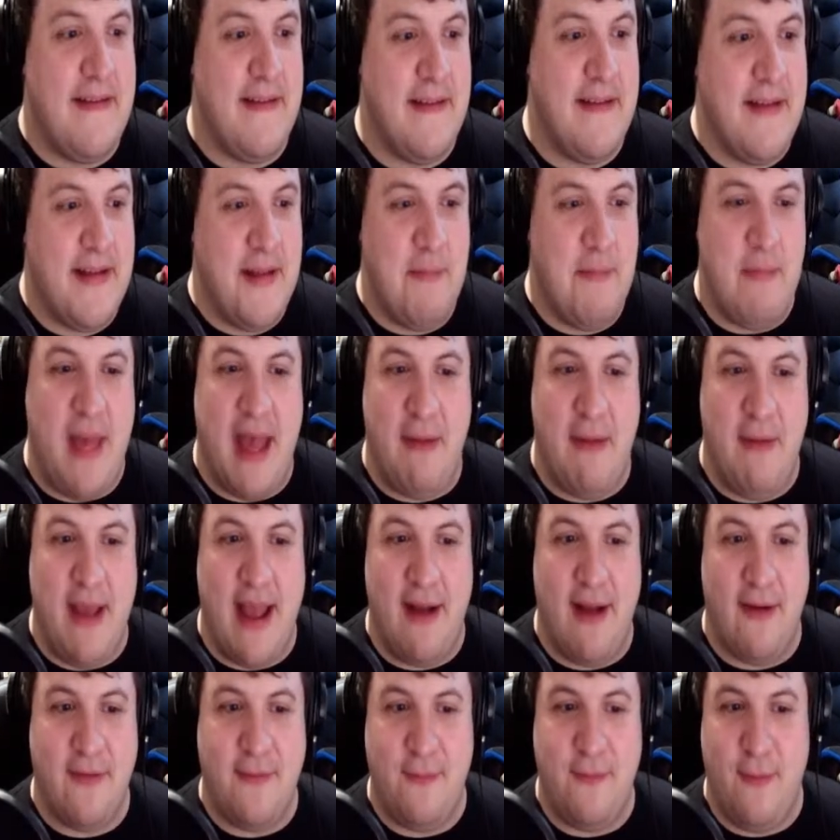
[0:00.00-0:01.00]
Man,
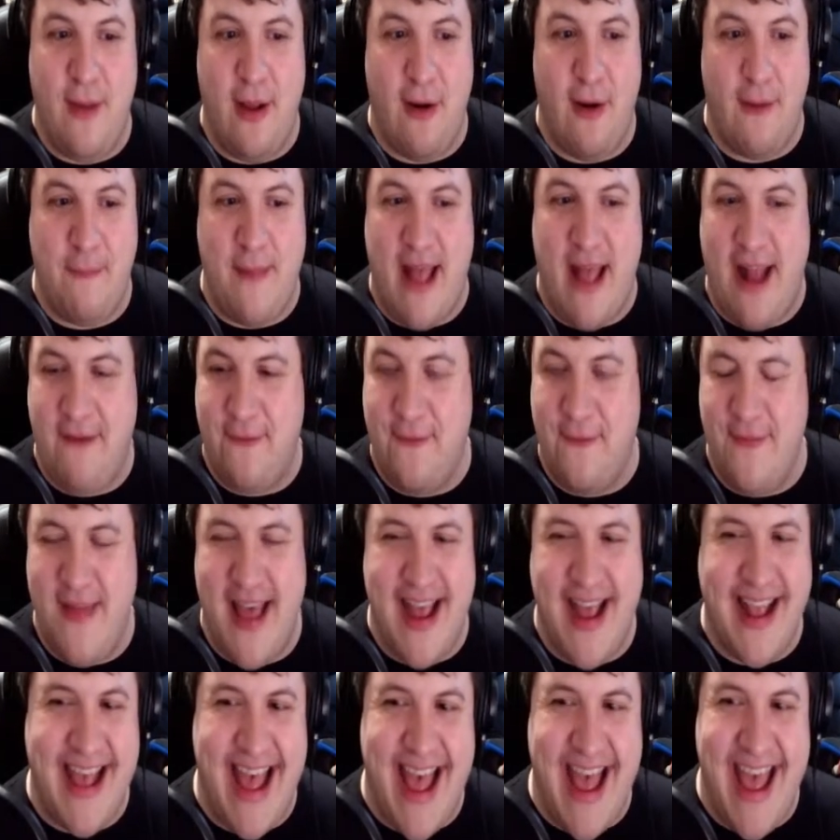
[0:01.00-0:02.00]
we heard back from
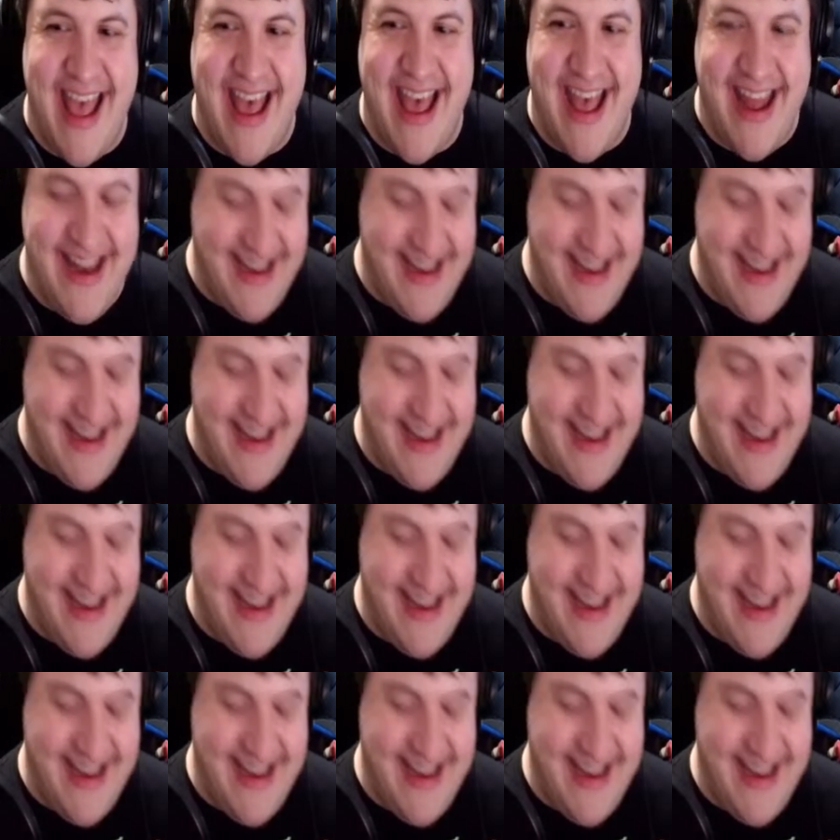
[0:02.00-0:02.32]
that guy yet?